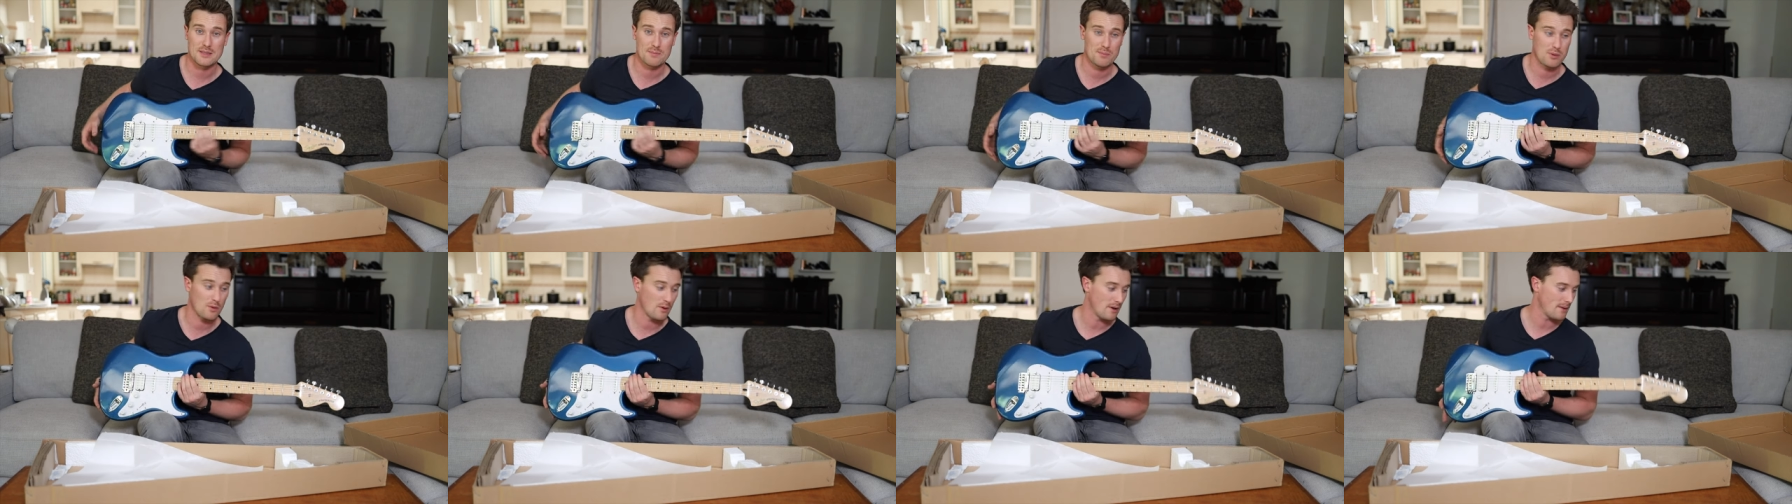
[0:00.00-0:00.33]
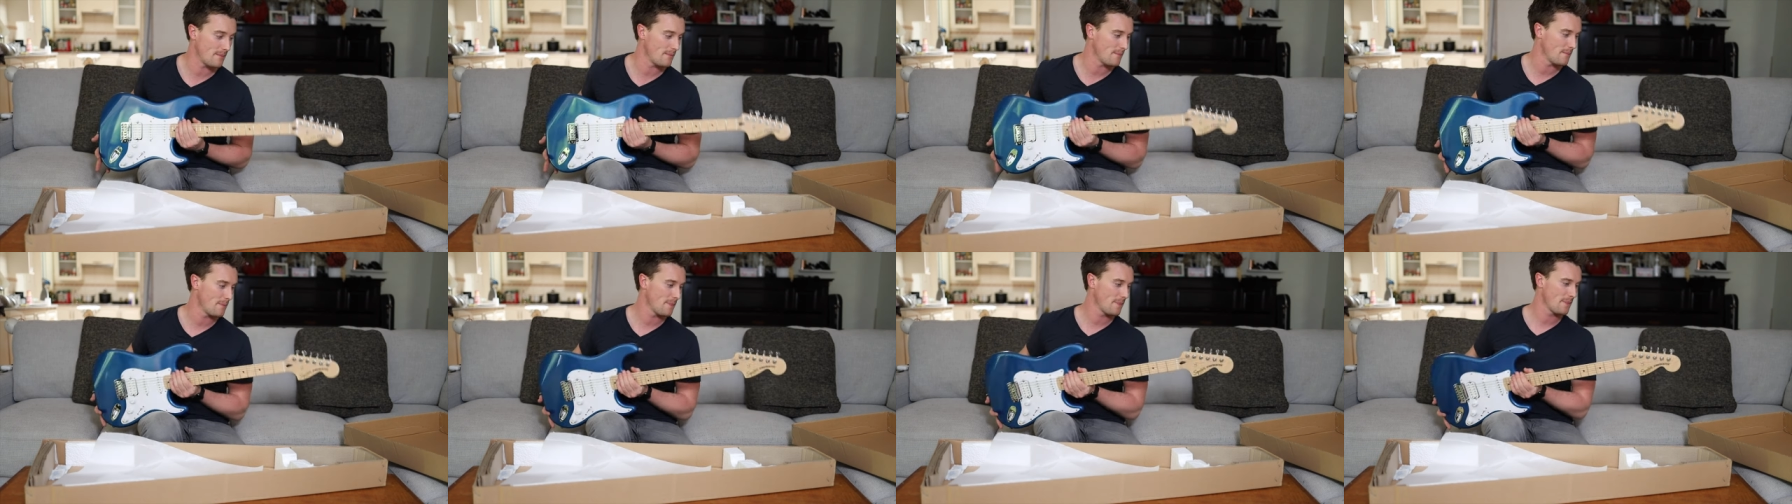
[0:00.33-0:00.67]
point.
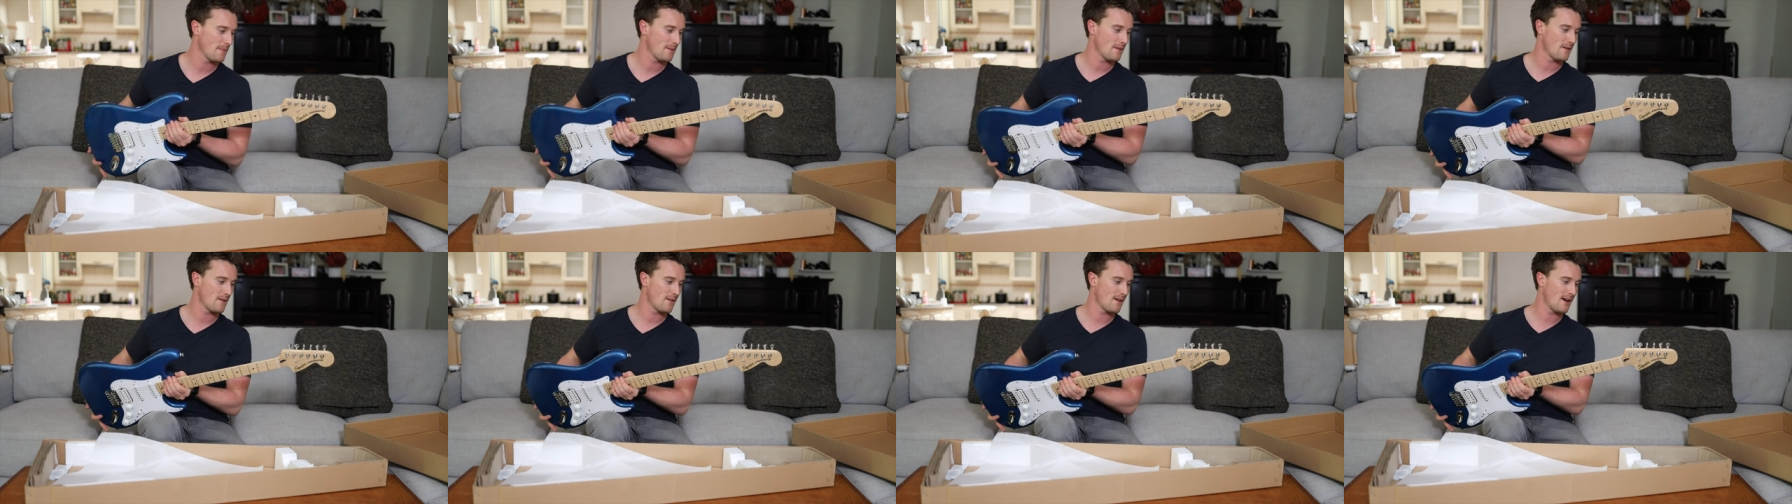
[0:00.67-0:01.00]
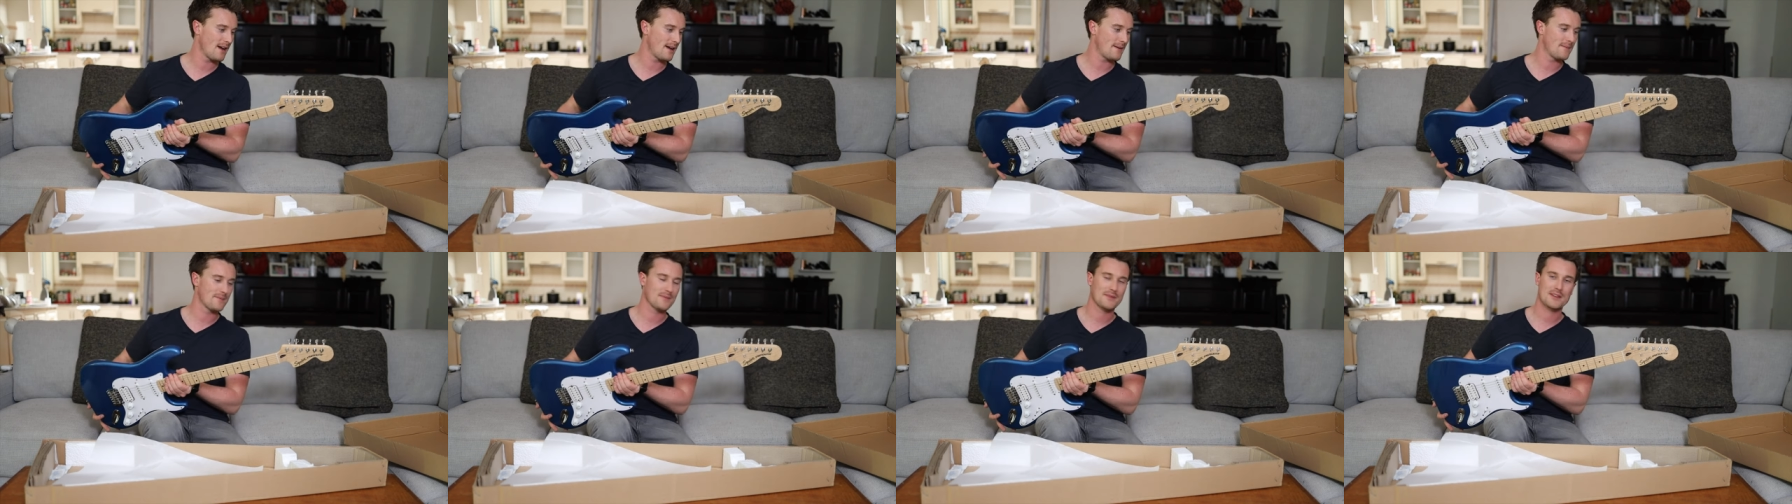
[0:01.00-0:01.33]
All
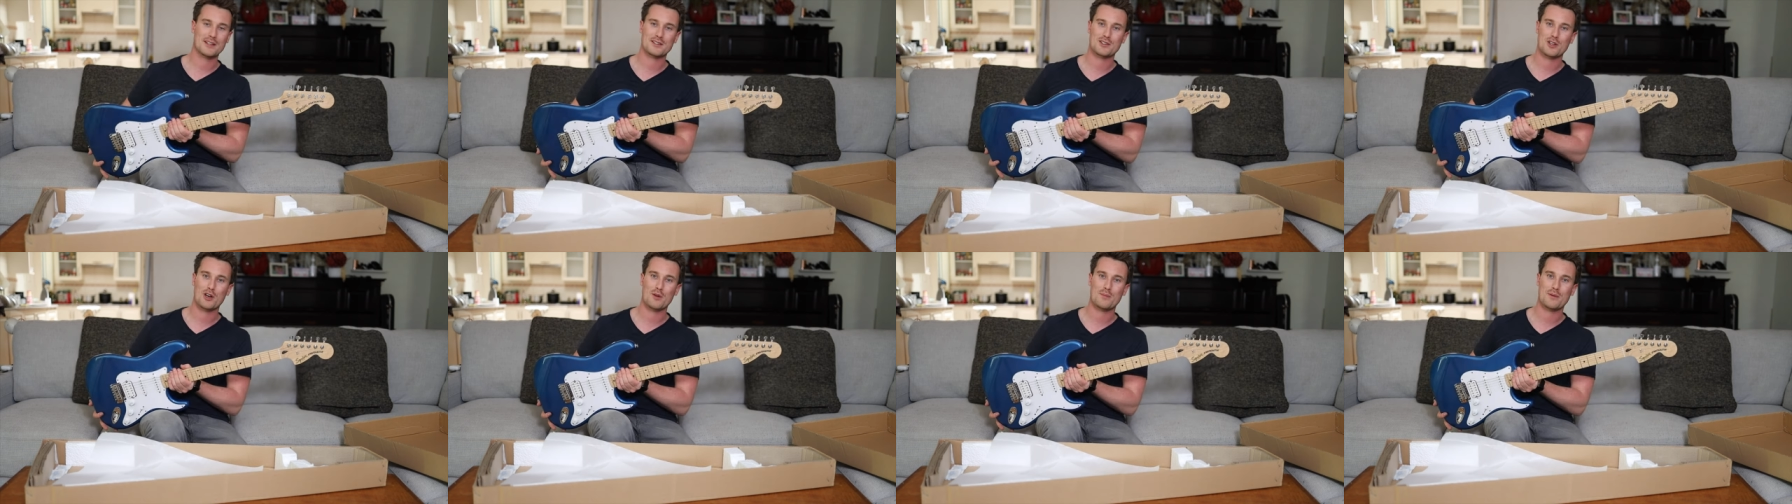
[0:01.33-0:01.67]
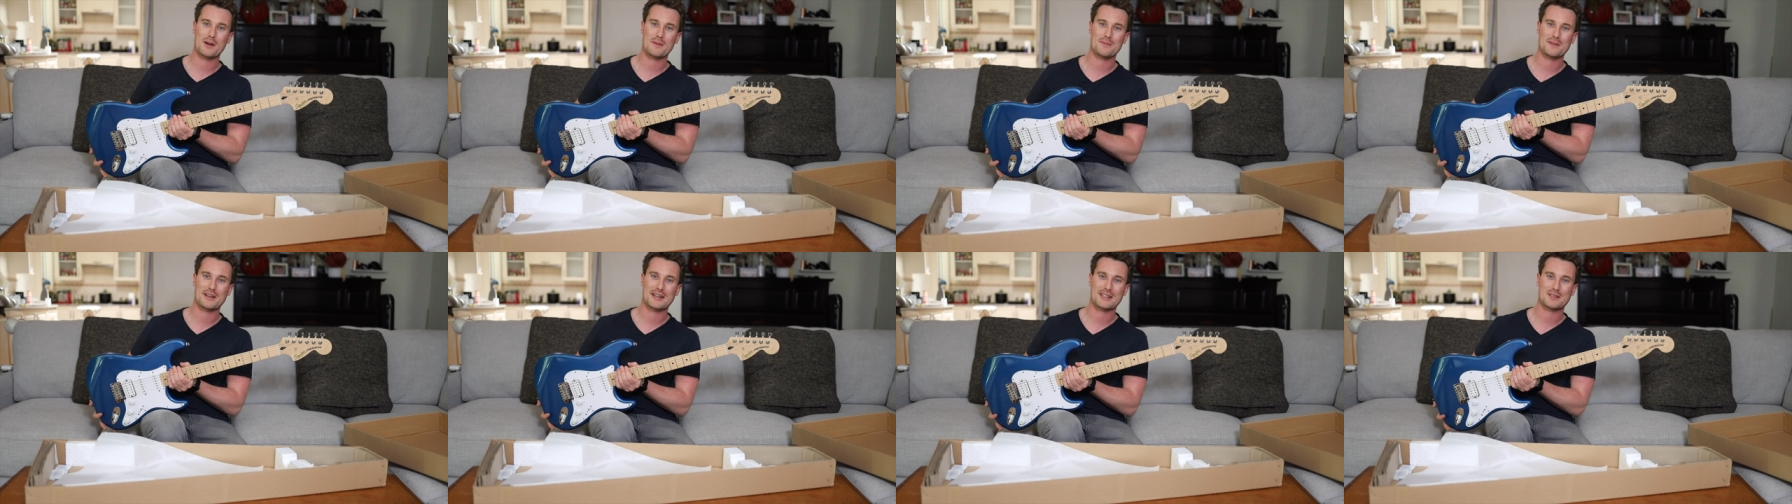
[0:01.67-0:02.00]
right, let's open
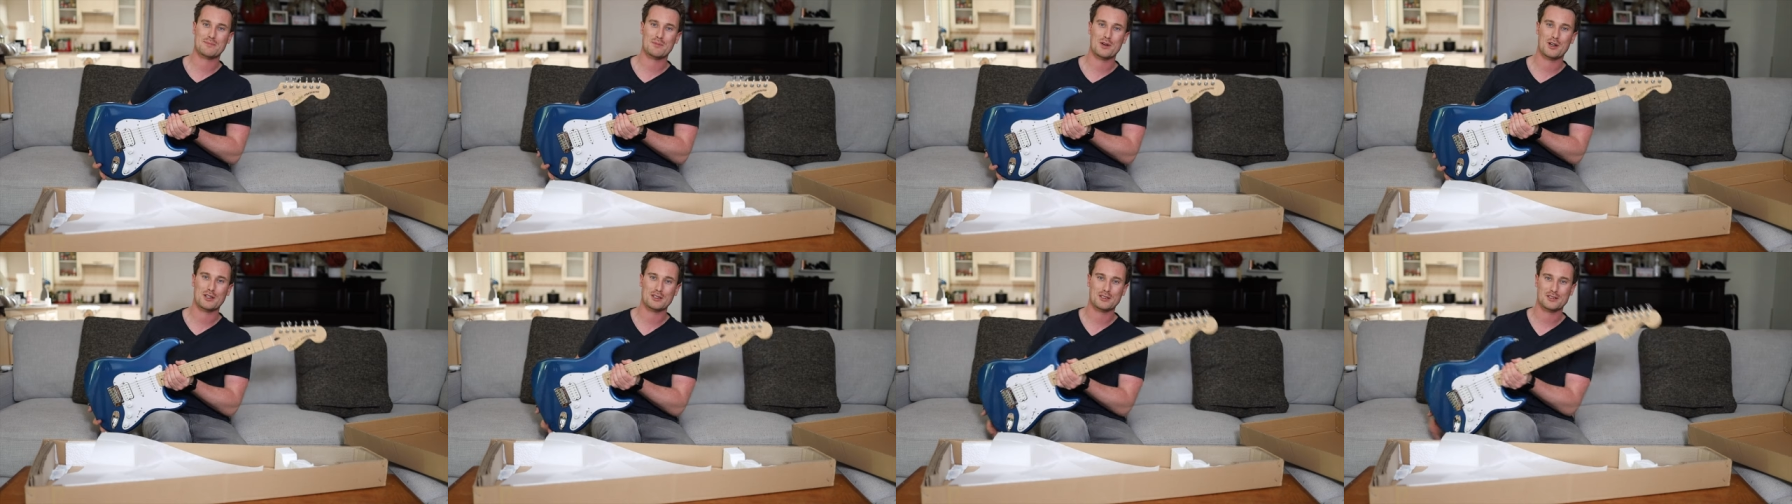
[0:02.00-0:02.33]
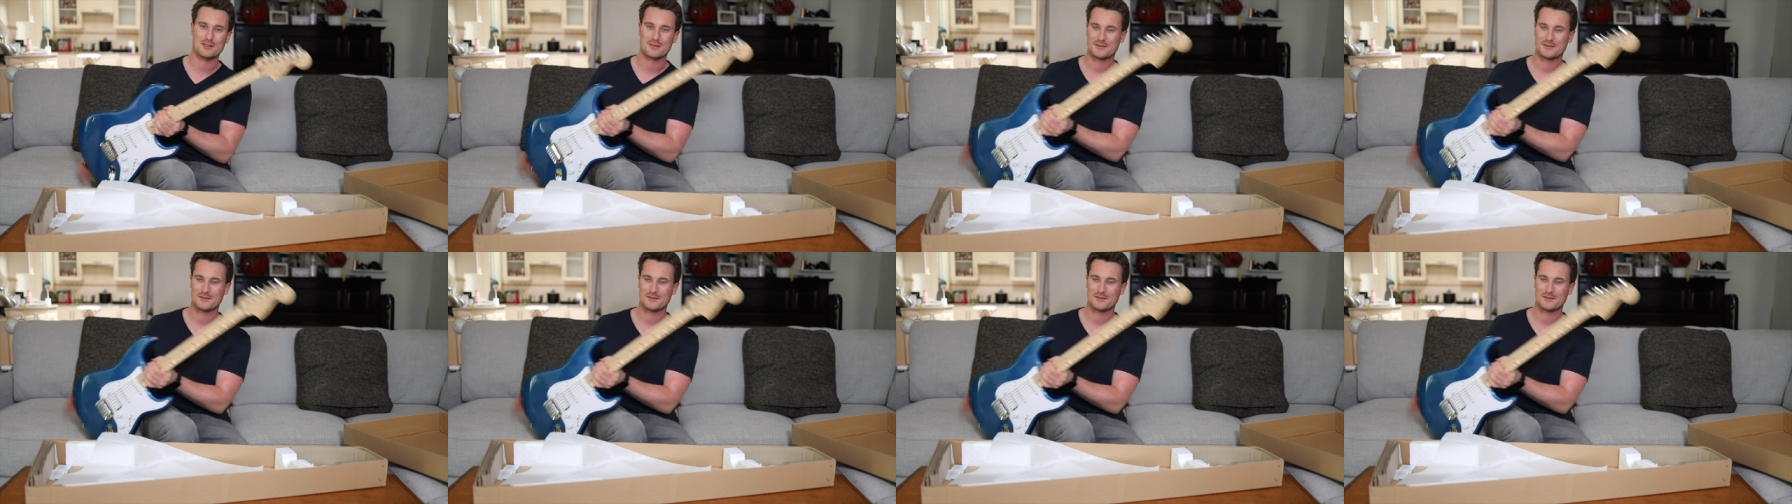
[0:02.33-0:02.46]
up the next box.